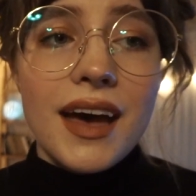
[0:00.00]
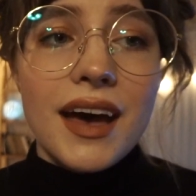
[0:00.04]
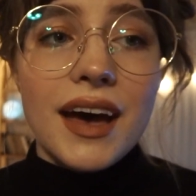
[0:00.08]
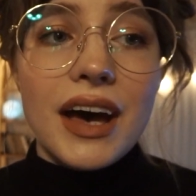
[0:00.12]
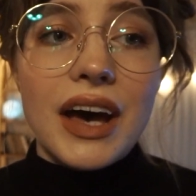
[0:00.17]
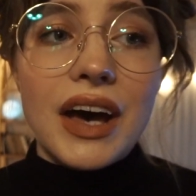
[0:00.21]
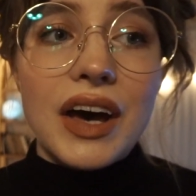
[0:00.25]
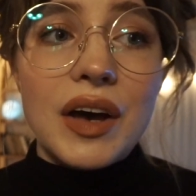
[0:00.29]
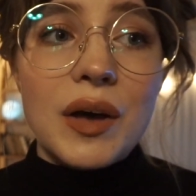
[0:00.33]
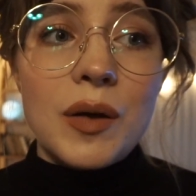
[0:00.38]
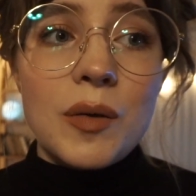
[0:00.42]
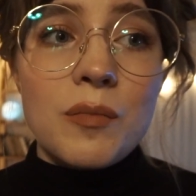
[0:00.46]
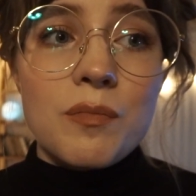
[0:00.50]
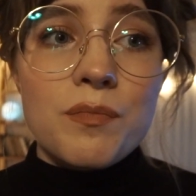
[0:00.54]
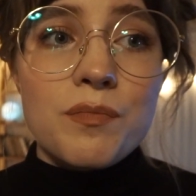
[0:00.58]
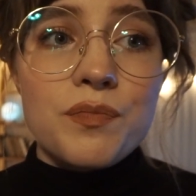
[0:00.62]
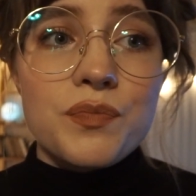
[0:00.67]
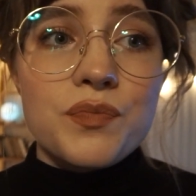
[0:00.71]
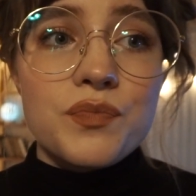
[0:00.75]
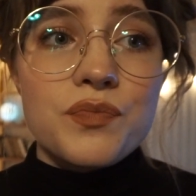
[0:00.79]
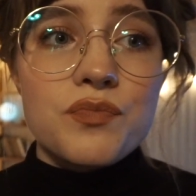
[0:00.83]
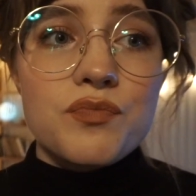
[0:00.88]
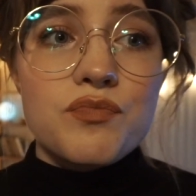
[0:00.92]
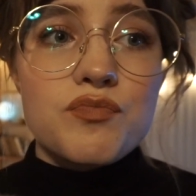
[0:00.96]

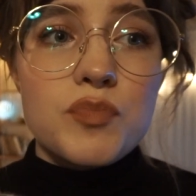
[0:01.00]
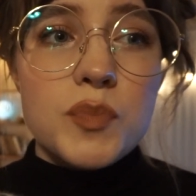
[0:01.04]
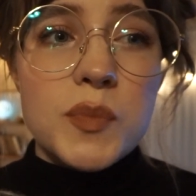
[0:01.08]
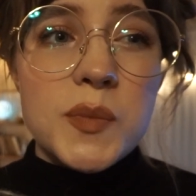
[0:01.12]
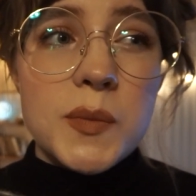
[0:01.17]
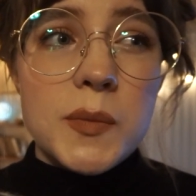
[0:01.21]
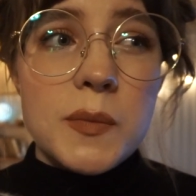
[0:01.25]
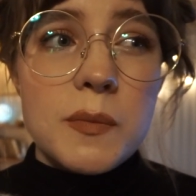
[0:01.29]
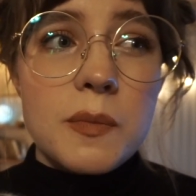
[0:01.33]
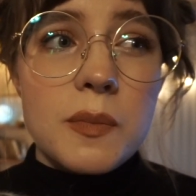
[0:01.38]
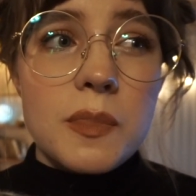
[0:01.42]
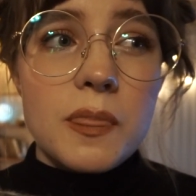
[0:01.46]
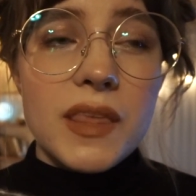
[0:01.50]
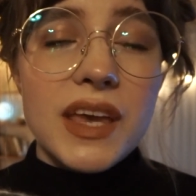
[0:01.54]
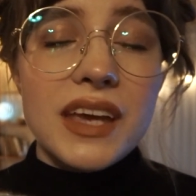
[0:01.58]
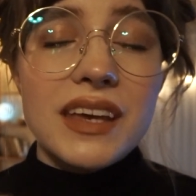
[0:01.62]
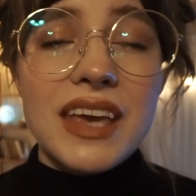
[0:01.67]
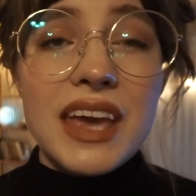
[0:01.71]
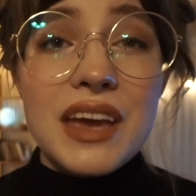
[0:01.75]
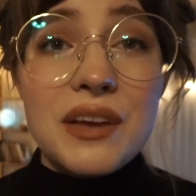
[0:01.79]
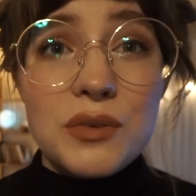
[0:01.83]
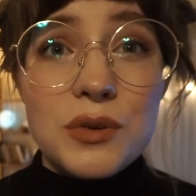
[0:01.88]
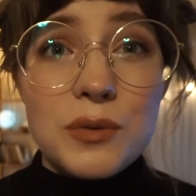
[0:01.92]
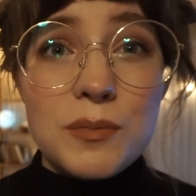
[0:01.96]
I
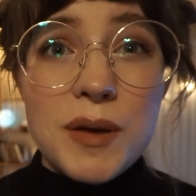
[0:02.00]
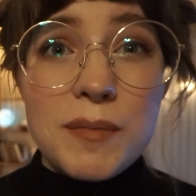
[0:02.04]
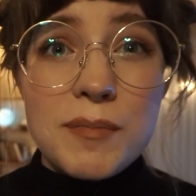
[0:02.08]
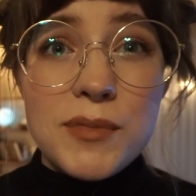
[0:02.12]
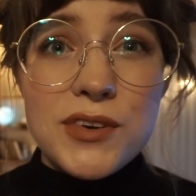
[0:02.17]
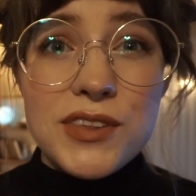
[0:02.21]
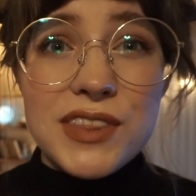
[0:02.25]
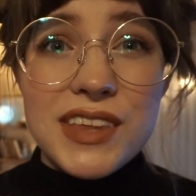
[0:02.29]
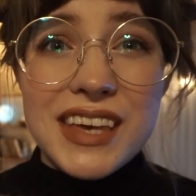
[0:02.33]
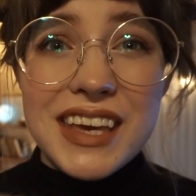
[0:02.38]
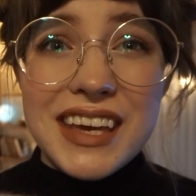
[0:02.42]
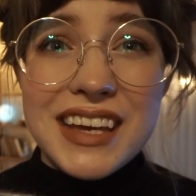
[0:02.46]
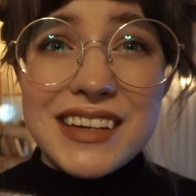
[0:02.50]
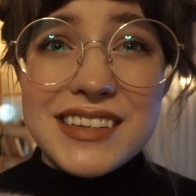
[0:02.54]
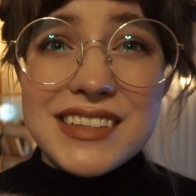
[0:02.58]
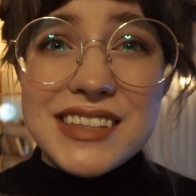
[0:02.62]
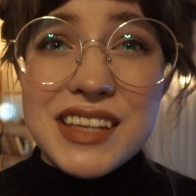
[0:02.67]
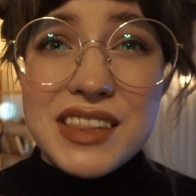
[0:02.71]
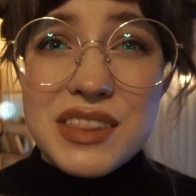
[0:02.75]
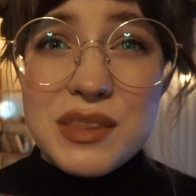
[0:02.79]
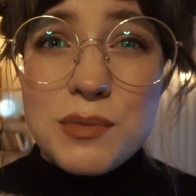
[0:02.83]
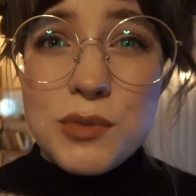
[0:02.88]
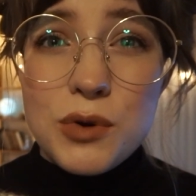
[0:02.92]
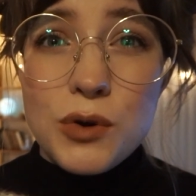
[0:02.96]
can't remember the gauge
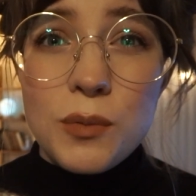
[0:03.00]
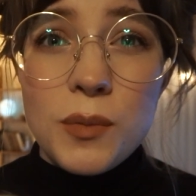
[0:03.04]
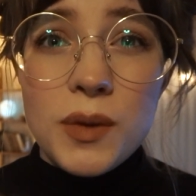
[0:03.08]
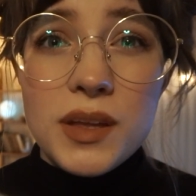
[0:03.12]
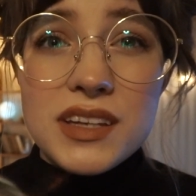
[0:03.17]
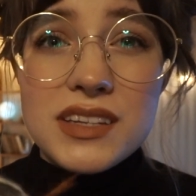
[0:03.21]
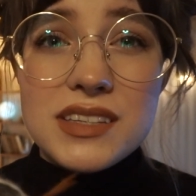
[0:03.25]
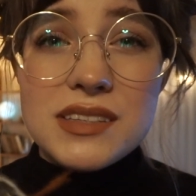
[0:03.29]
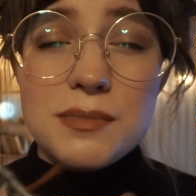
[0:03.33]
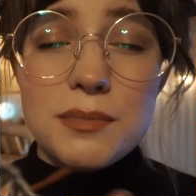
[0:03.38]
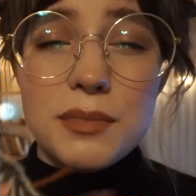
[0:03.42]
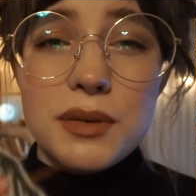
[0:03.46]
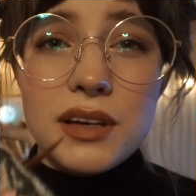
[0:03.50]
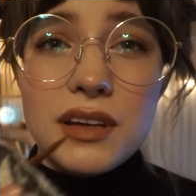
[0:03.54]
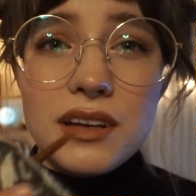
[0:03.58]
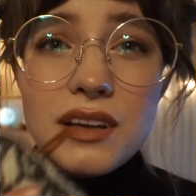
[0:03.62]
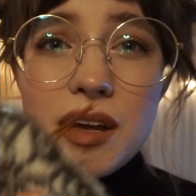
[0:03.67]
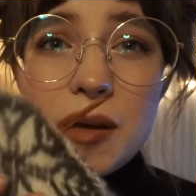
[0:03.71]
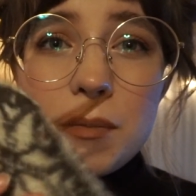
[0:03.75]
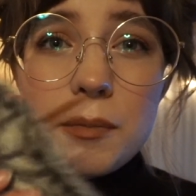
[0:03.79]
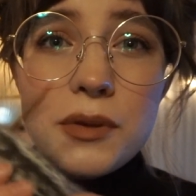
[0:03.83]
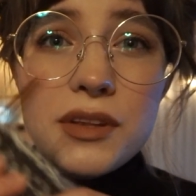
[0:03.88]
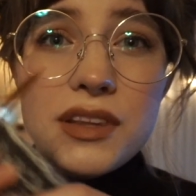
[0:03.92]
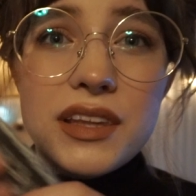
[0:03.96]
at the moment, but
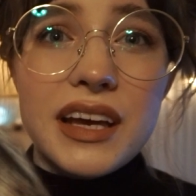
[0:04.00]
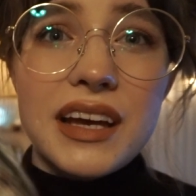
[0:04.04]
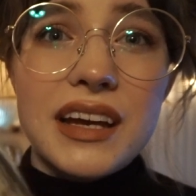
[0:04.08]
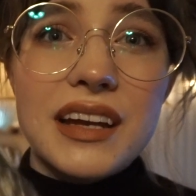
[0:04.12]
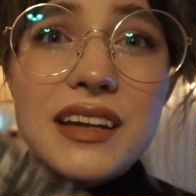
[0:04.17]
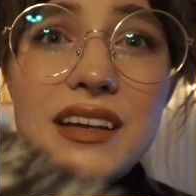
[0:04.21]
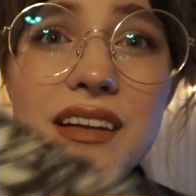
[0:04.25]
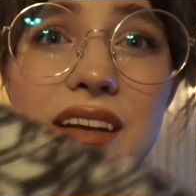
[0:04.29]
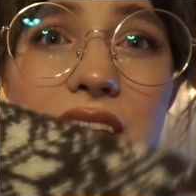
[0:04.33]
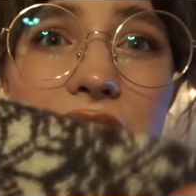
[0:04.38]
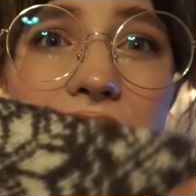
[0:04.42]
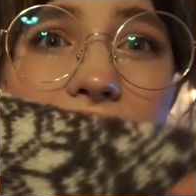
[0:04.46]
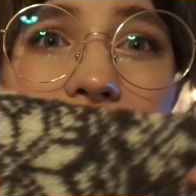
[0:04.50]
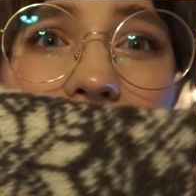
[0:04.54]
I'll put that in.